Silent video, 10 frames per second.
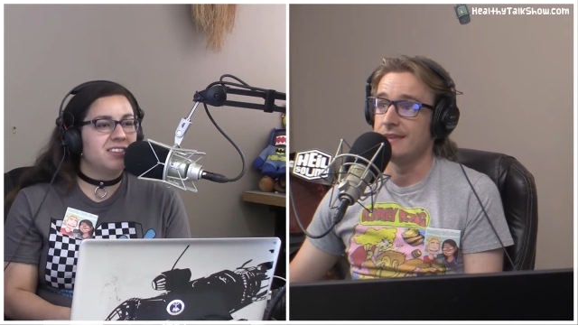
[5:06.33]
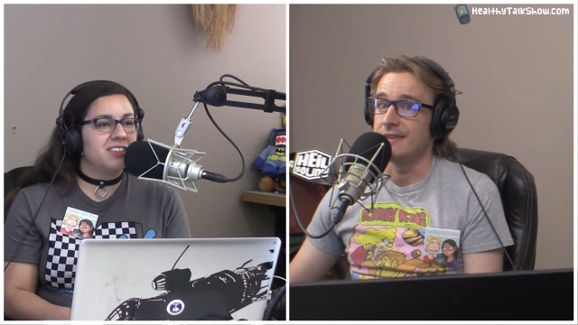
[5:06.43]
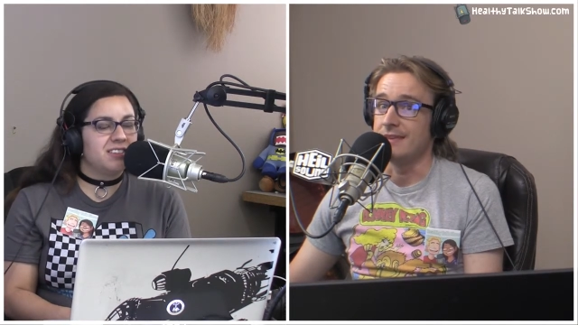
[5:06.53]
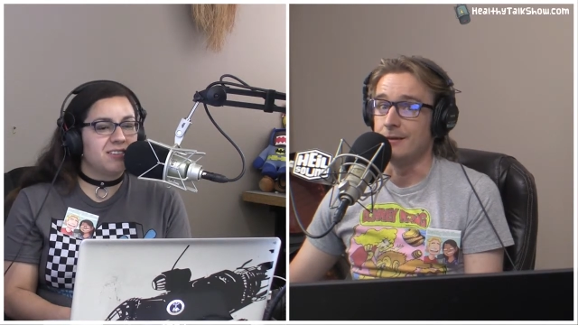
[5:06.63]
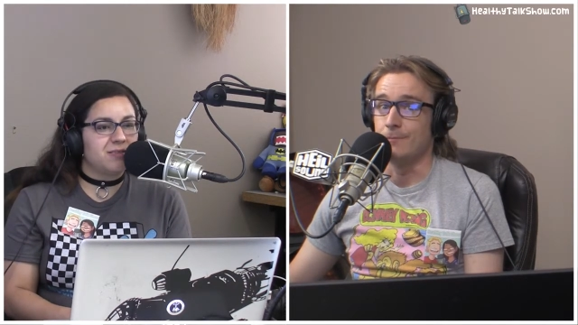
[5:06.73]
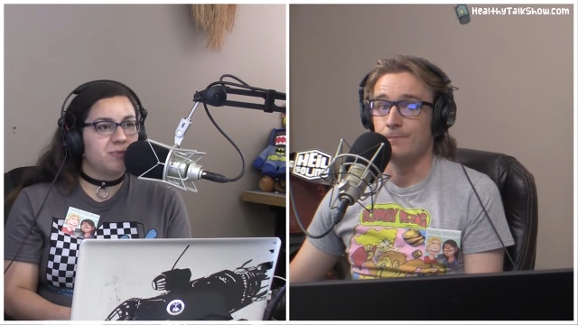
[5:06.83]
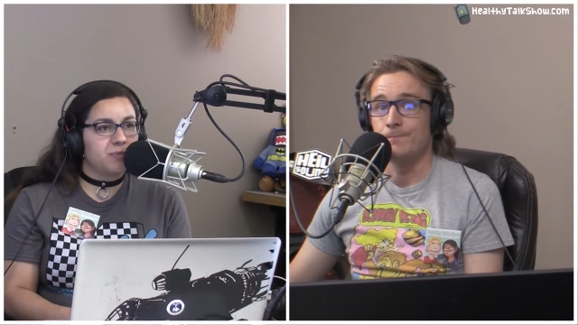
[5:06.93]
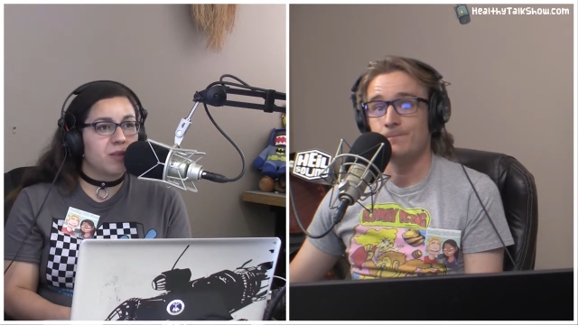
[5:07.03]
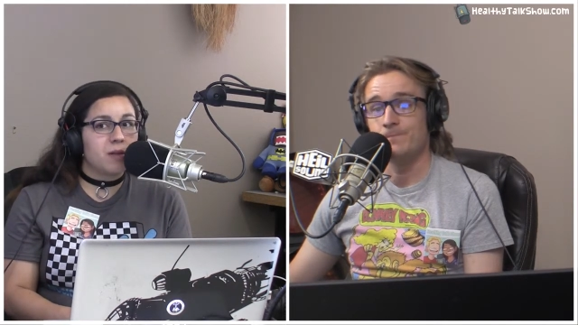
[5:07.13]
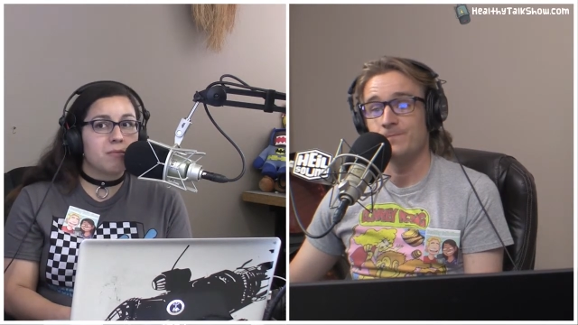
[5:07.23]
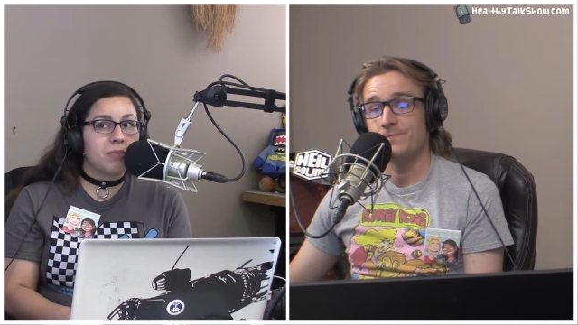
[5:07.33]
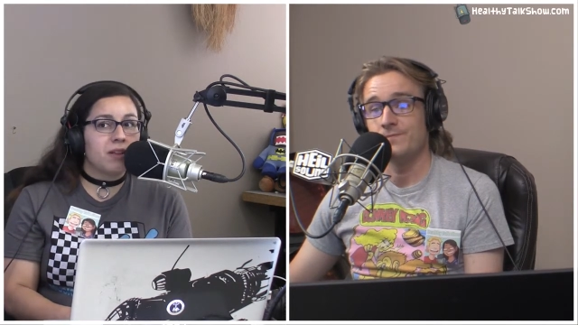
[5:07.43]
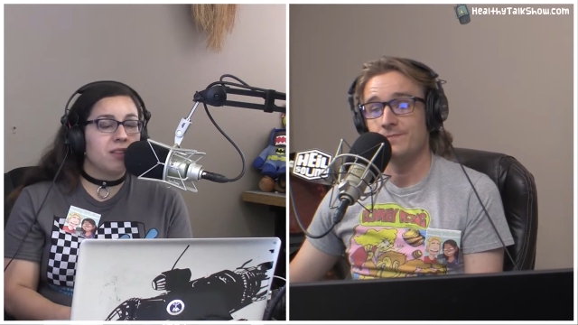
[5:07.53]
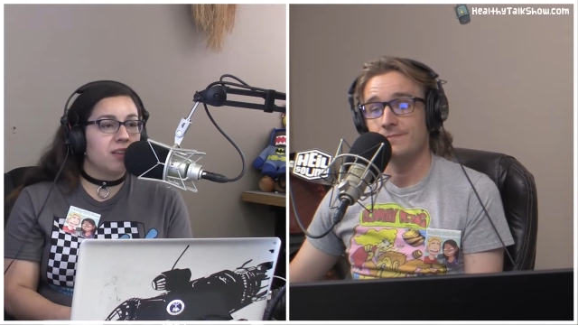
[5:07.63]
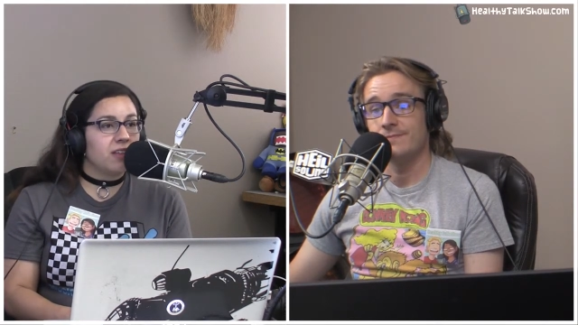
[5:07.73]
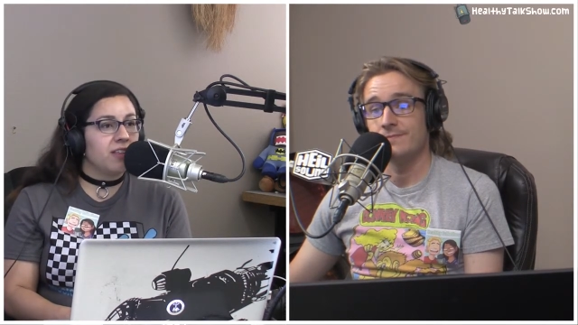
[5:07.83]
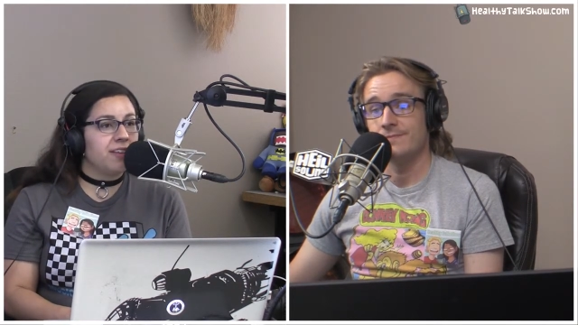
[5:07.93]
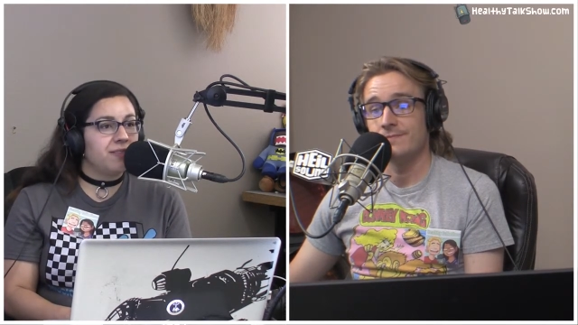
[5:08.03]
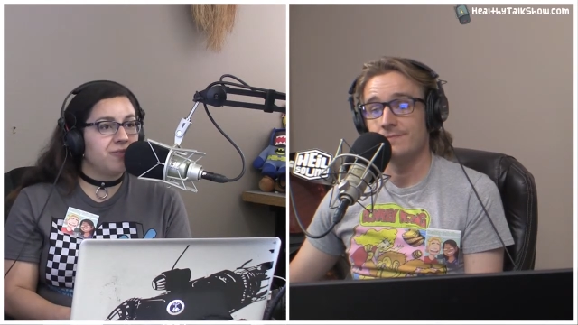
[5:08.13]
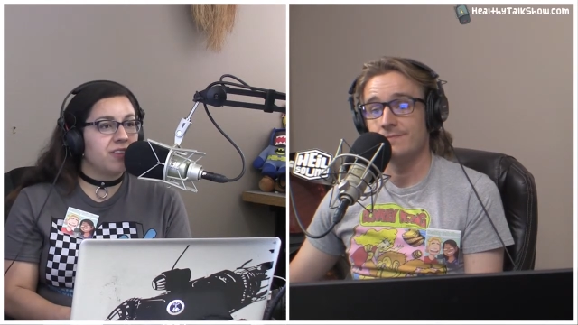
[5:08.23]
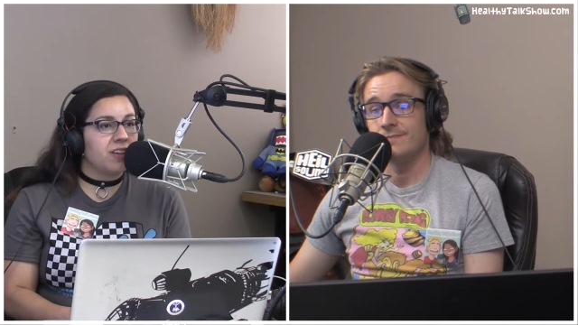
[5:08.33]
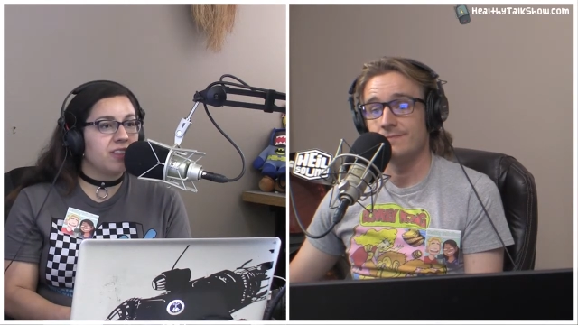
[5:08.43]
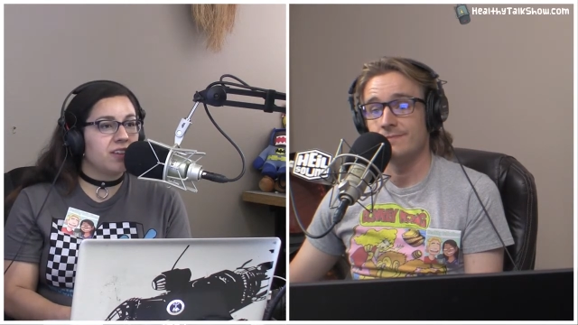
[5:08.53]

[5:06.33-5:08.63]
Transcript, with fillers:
Speaker 1: So, yep. but luckily, I think